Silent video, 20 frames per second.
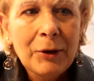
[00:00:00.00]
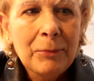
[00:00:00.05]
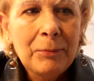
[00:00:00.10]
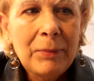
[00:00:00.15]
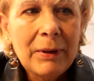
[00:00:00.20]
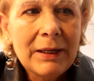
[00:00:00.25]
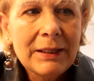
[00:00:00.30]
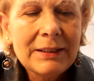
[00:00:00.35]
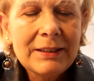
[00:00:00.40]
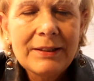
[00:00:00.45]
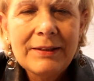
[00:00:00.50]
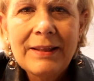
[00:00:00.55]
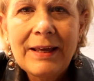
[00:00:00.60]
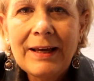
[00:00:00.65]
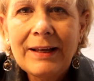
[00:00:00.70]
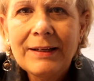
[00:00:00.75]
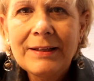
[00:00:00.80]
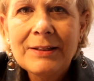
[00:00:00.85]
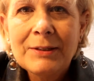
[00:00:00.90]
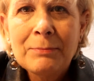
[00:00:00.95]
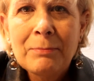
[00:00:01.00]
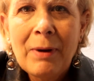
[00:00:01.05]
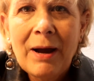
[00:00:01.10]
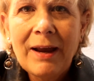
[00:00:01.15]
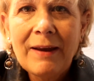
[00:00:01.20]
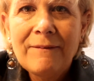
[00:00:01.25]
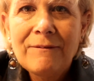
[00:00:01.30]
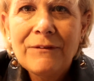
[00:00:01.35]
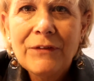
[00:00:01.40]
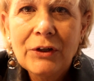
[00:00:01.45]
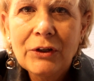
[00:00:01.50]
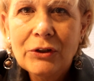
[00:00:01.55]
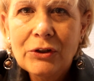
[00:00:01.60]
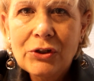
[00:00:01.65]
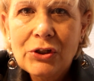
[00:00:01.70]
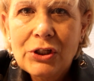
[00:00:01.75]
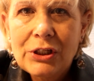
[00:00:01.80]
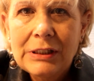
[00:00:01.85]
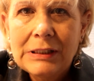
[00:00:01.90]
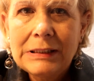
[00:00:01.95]
But that is my
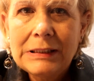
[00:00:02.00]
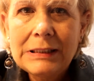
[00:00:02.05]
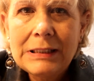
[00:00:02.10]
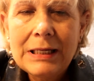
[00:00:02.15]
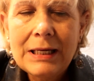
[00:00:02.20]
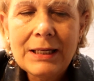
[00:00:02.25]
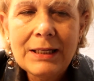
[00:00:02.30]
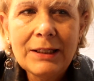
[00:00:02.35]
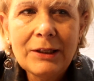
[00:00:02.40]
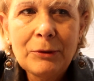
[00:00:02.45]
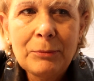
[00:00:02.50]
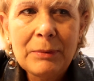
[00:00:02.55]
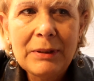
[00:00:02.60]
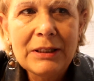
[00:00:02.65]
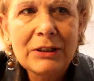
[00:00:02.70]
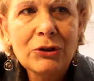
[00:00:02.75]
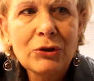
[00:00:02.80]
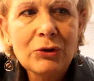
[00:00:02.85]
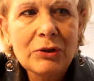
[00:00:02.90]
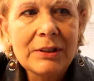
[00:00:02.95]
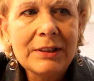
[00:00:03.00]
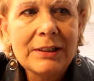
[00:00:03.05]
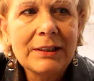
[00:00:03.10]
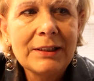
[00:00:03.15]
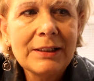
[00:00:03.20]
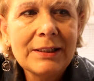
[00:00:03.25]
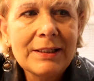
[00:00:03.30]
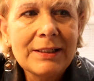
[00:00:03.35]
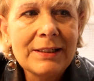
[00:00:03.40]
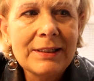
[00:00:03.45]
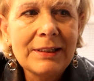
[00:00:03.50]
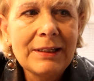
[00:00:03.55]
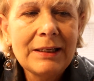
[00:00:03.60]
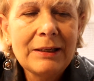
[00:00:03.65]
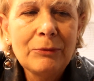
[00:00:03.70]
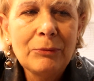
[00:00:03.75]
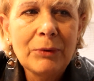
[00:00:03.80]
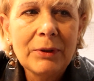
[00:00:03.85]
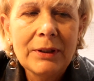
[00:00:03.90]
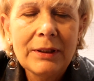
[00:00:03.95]
version. It'll be interesting to
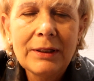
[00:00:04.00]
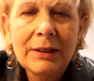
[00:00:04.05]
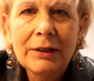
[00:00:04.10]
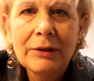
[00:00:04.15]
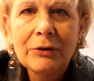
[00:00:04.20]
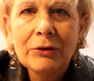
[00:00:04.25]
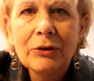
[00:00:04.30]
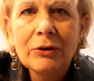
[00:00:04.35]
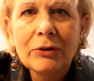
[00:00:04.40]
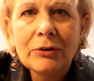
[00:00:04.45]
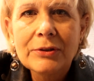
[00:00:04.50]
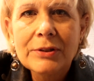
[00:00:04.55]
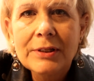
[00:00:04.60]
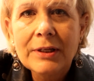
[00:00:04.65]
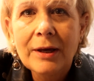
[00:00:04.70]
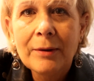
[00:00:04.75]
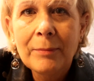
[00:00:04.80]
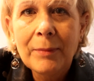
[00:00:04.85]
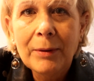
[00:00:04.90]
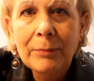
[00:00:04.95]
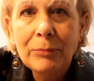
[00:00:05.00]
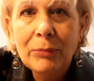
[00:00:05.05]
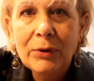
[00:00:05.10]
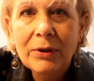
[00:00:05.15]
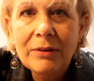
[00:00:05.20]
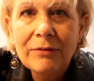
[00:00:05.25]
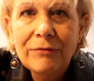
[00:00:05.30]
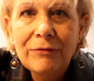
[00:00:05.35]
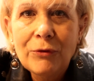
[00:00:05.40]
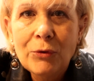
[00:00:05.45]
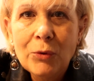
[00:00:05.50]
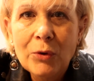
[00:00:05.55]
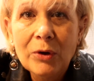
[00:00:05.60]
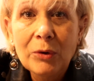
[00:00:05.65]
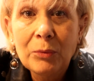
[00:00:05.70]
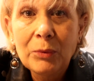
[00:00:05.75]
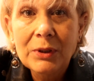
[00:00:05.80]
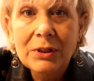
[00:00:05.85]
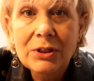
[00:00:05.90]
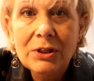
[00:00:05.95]
see what the other girls come up with
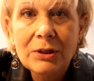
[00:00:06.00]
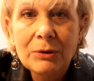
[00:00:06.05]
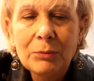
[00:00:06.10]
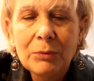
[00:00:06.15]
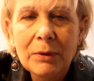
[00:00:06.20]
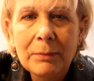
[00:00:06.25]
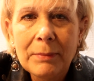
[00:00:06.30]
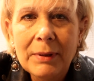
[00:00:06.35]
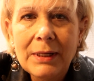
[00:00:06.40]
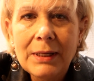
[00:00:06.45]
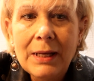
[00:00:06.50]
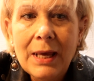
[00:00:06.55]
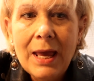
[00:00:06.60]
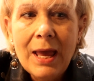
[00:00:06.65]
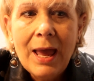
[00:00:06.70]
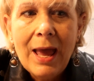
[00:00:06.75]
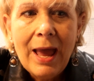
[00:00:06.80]
for Witchy Woman.